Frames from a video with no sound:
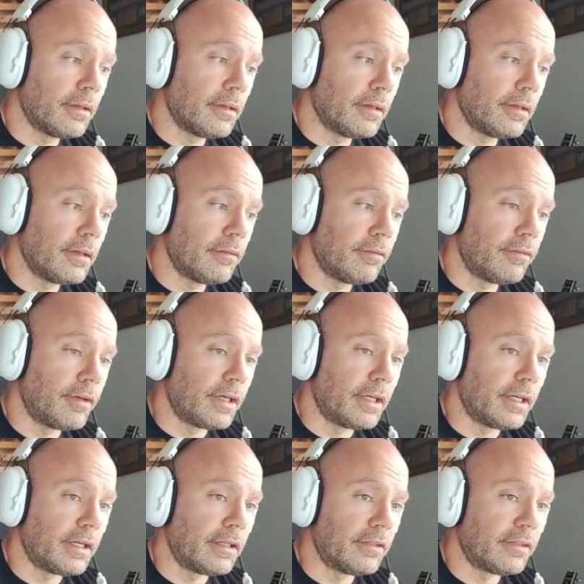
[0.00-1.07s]
and find
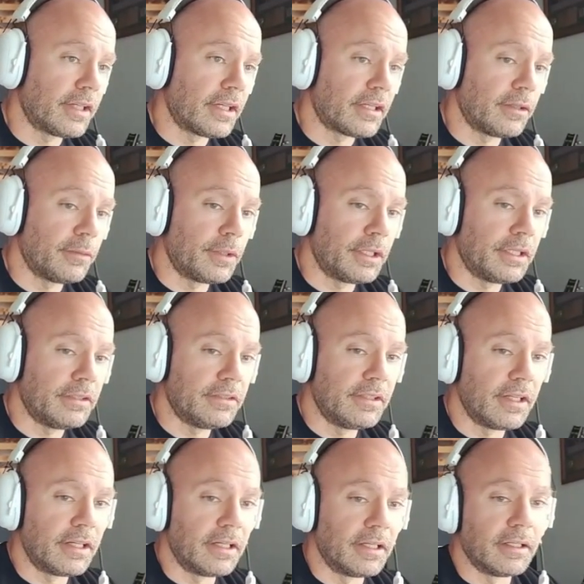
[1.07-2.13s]
out exactly what he's
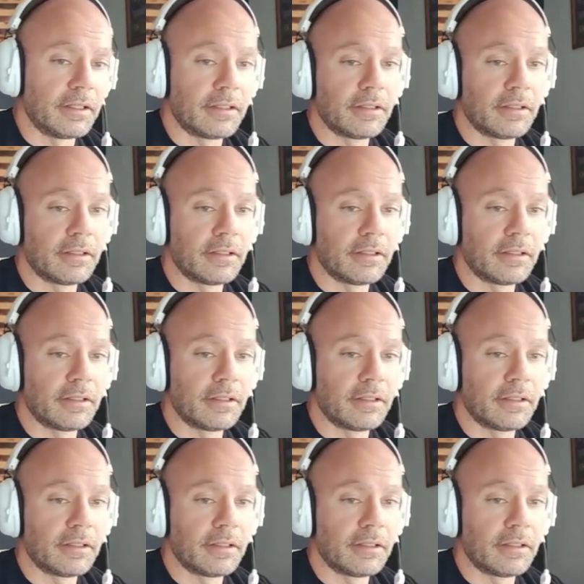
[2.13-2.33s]
done